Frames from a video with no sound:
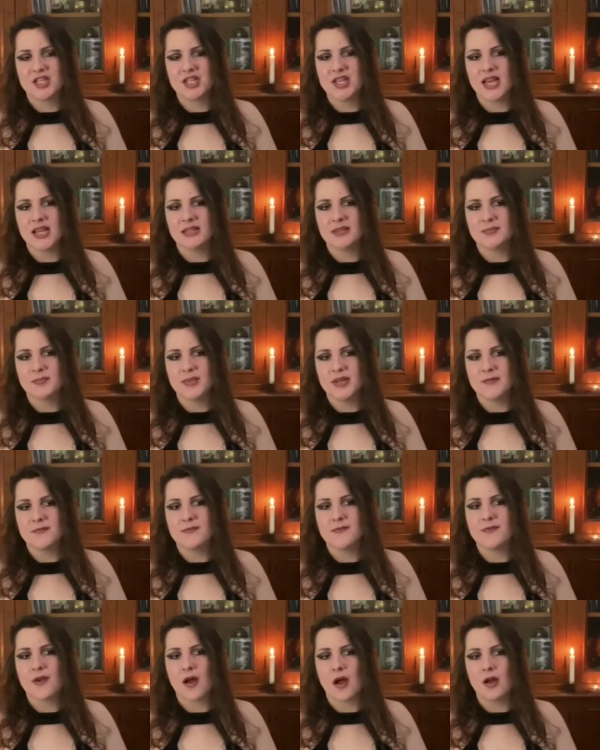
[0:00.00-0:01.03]
she had been
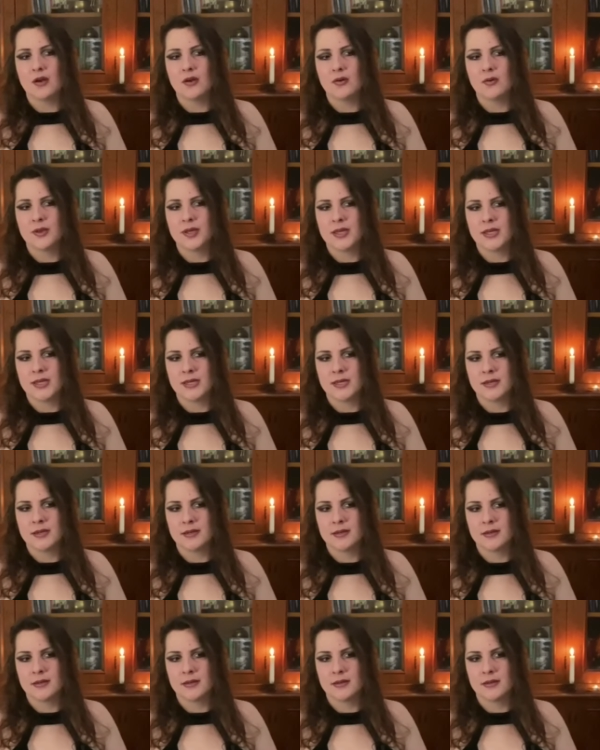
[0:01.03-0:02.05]
following
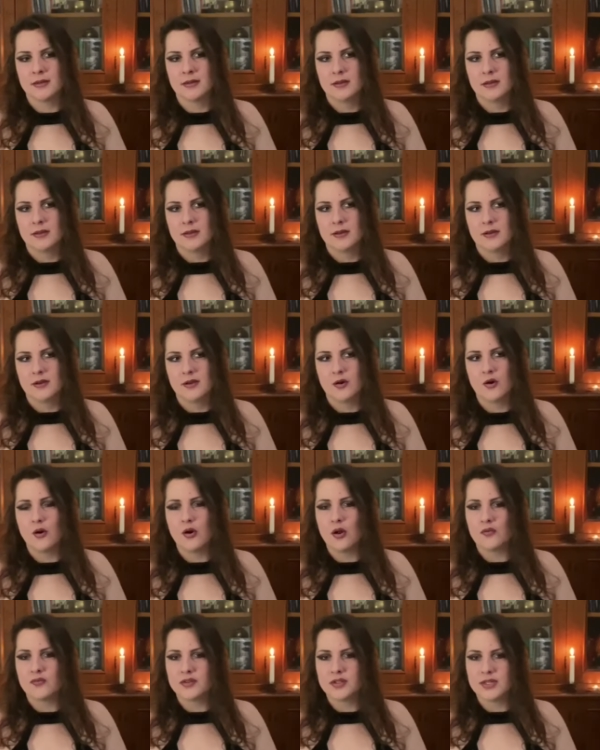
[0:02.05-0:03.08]
uh,
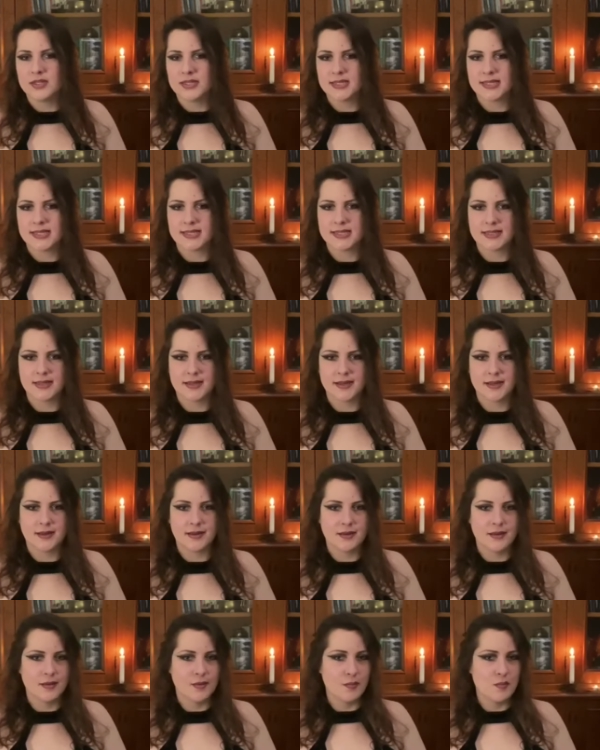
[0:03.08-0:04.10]
all of these
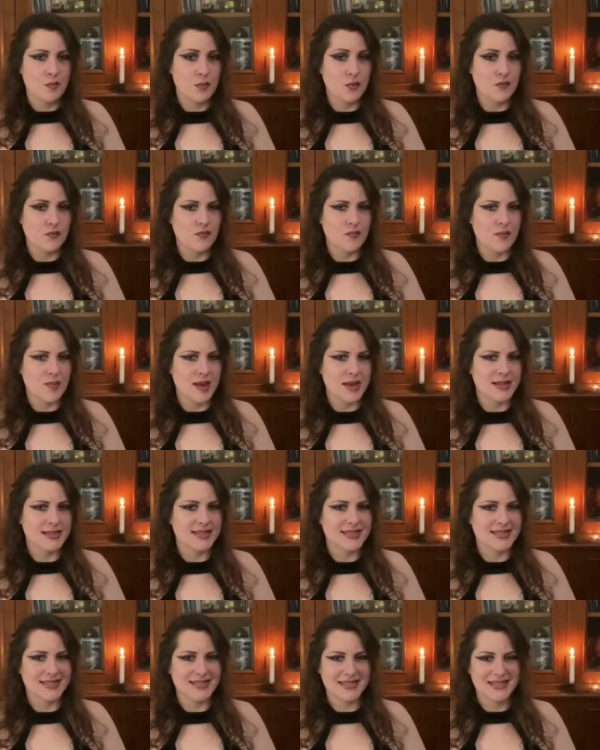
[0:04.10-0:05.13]
uh,
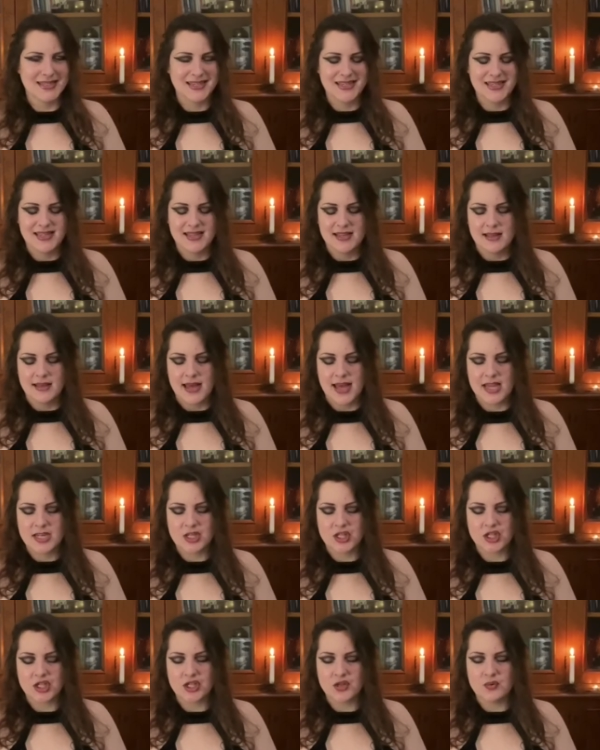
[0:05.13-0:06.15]
movements
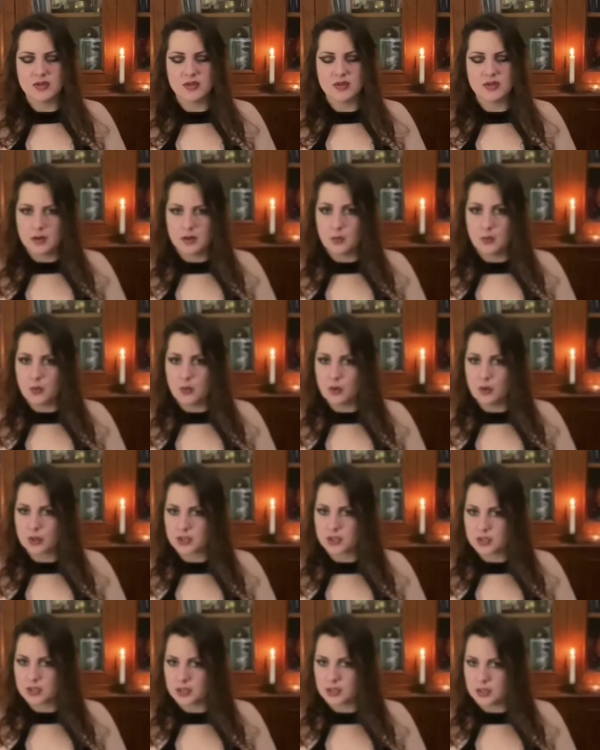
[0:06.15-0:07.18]
and she was
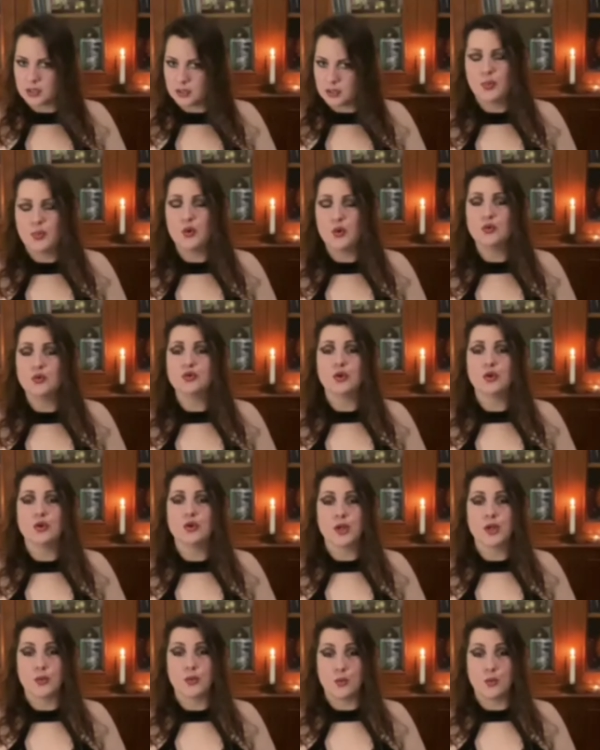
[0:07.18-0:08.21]
worthy,
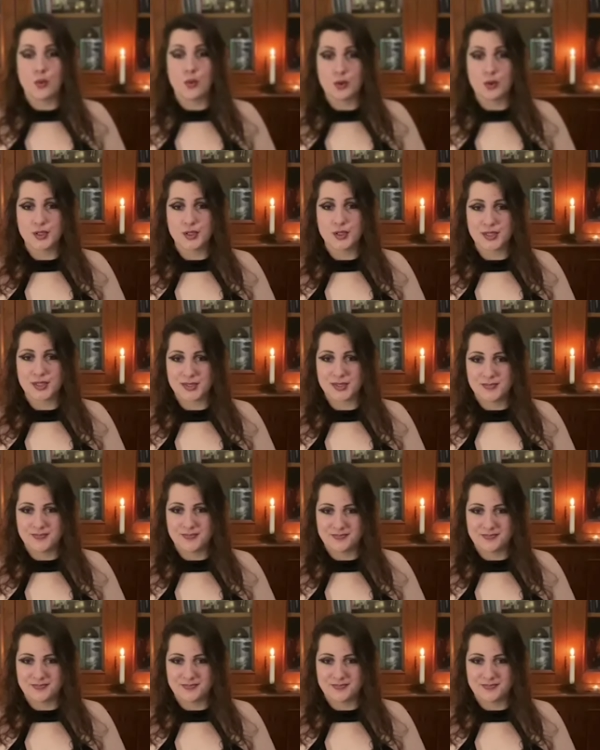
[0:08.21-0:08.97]
Plutone was.